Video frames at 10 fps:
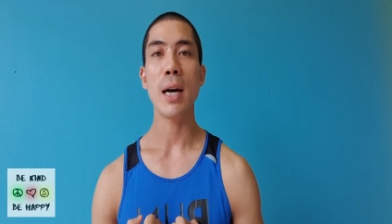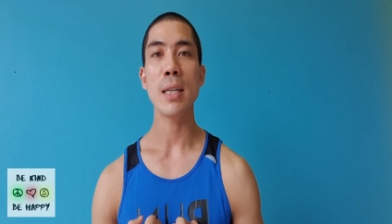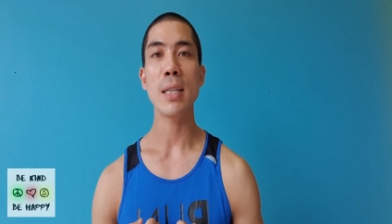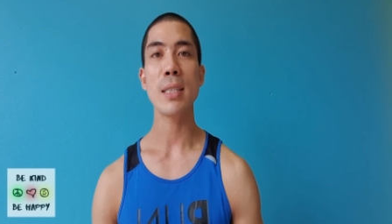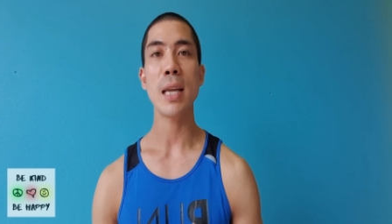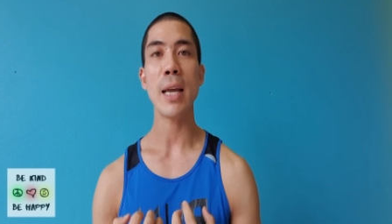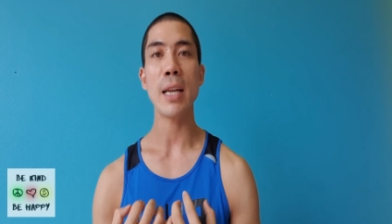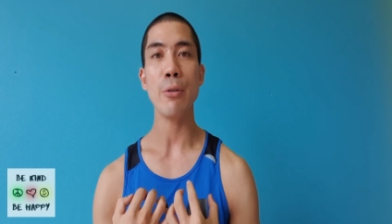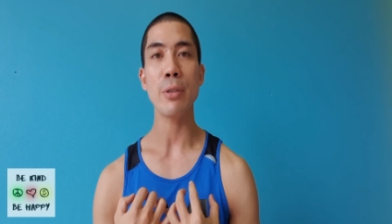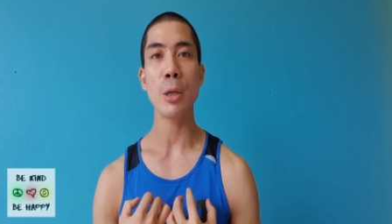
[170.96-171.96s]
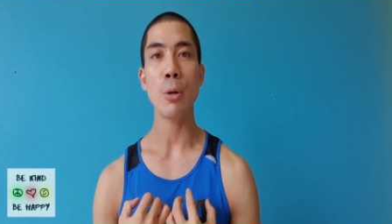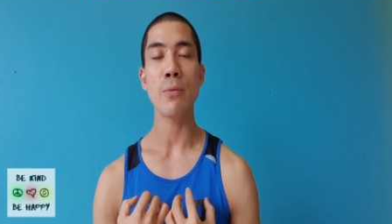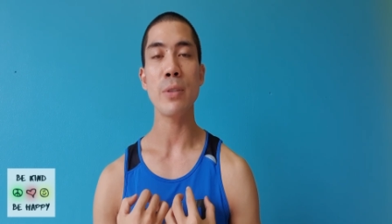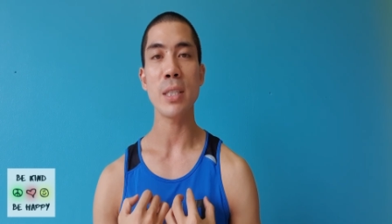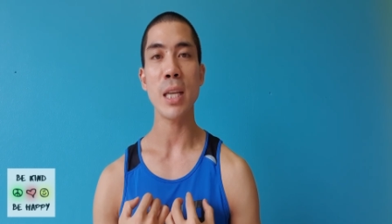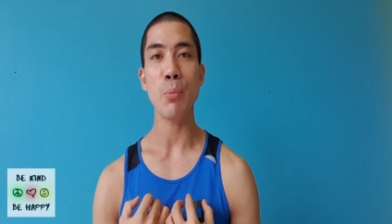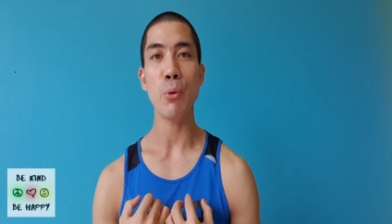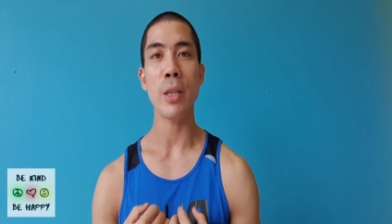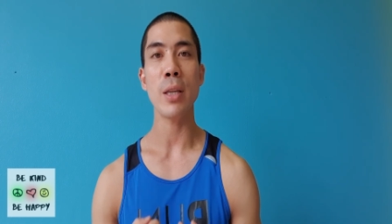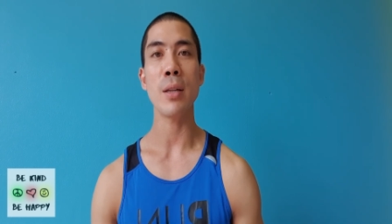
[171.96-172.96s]
understand ourselves deep
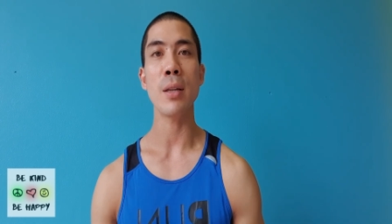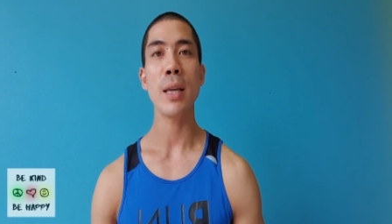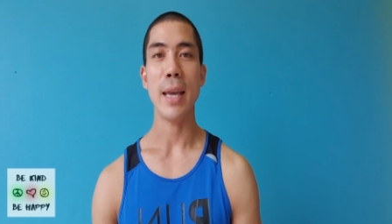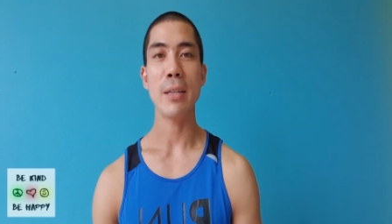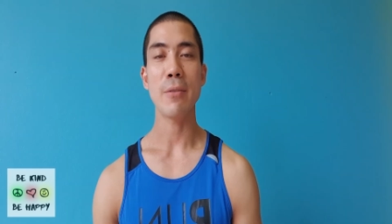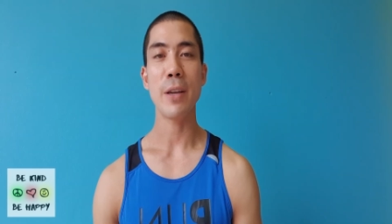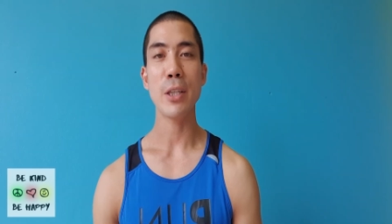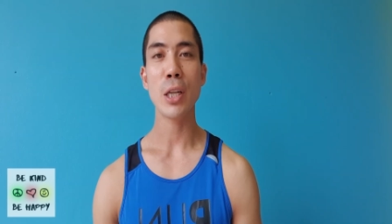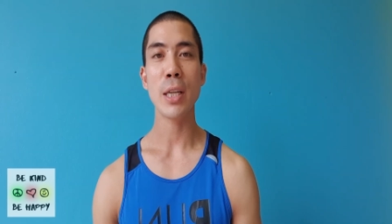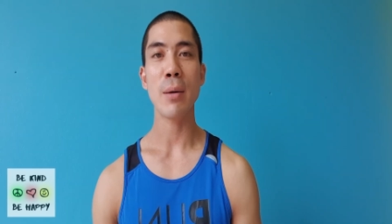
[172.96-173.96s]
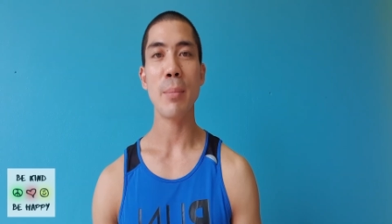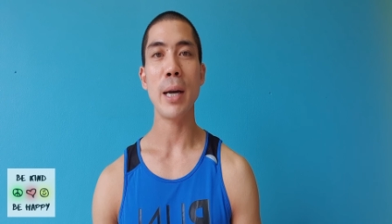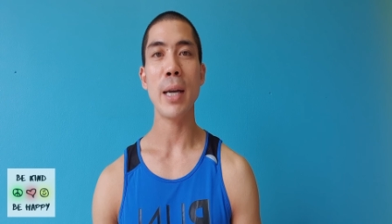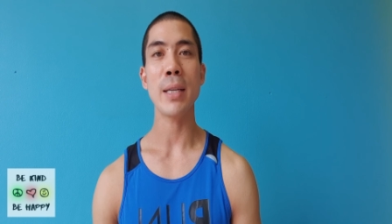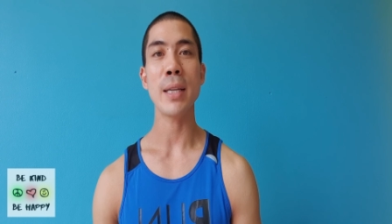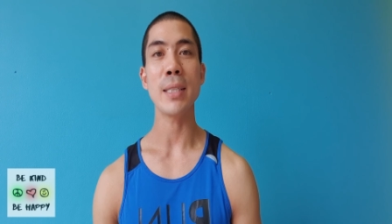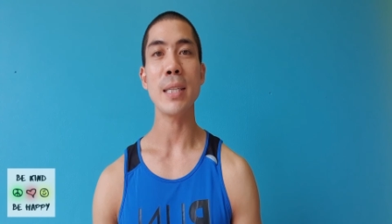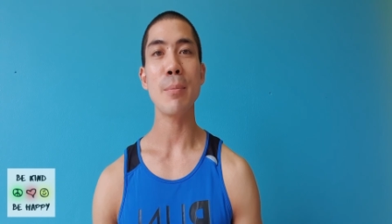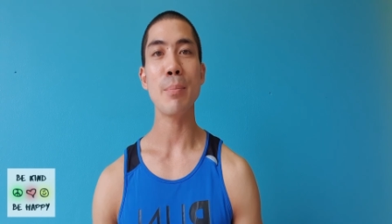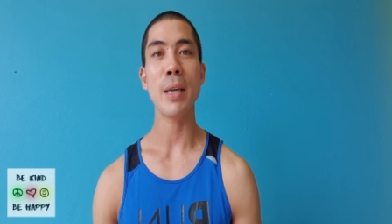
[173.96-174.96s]
within, and eventually abide in
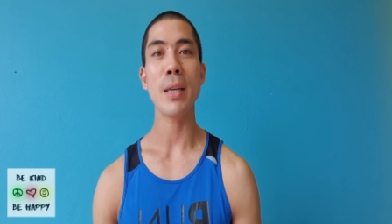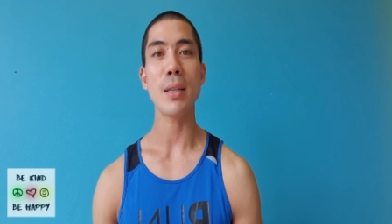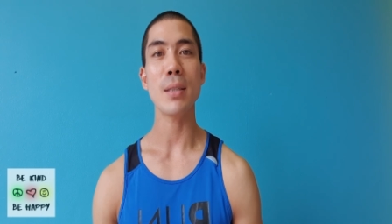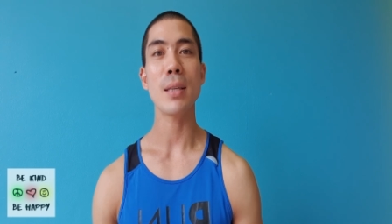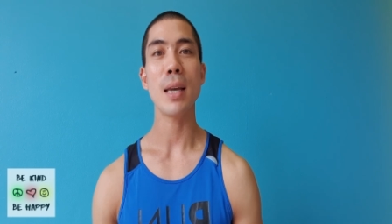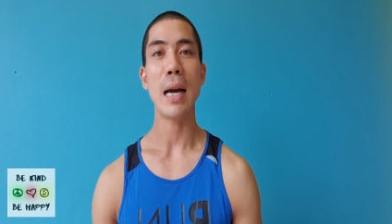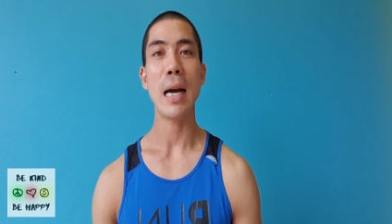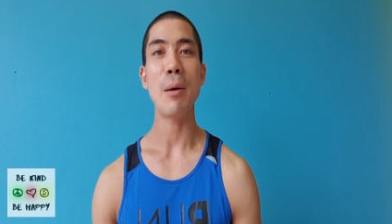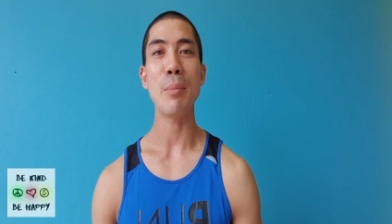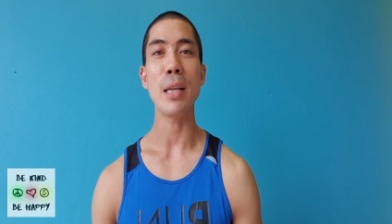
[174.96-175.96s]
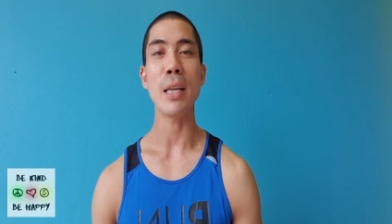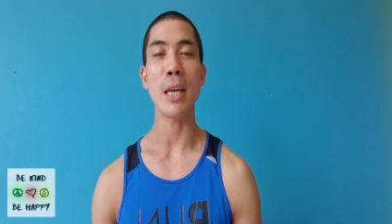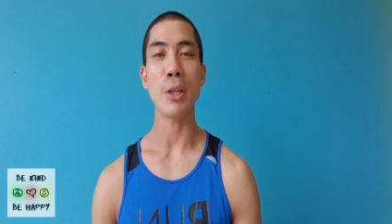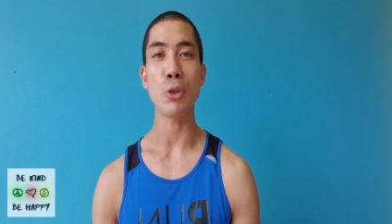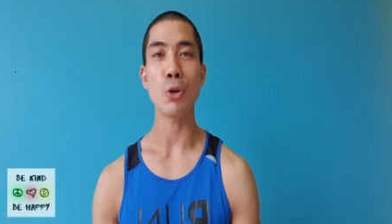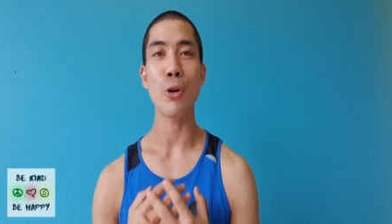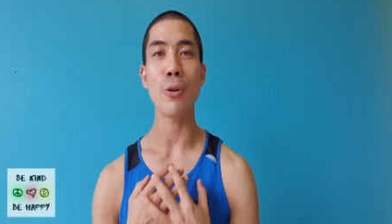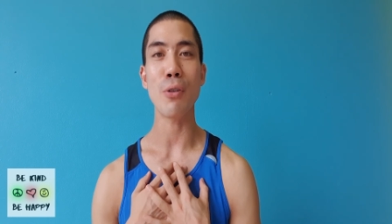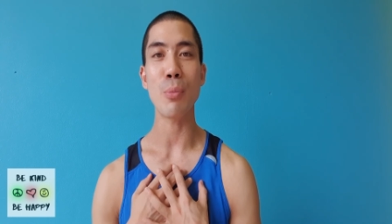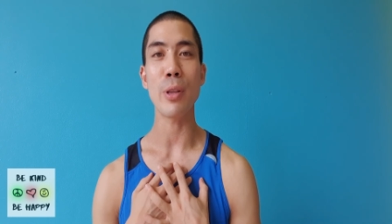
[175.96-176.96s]
deep peace, harmony, and joy
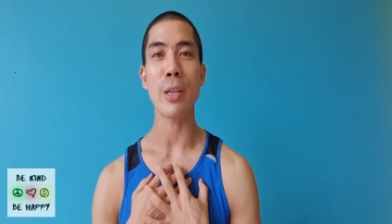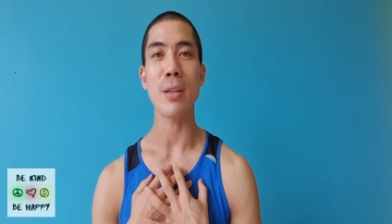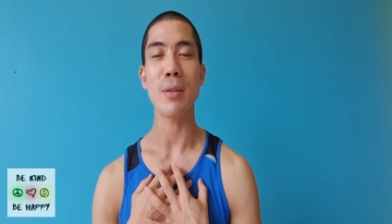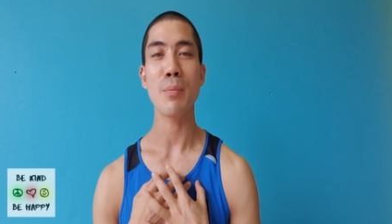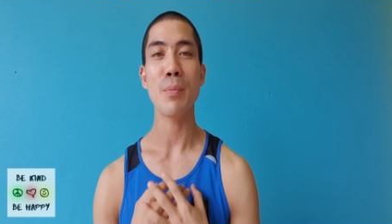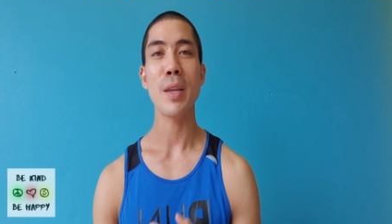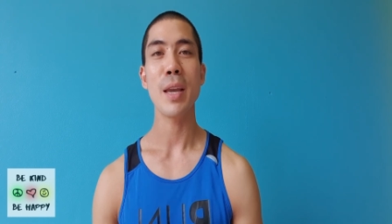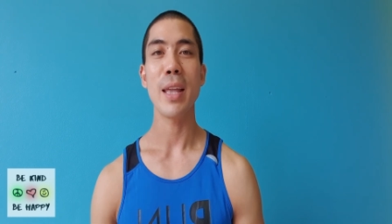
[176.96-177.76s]
from within.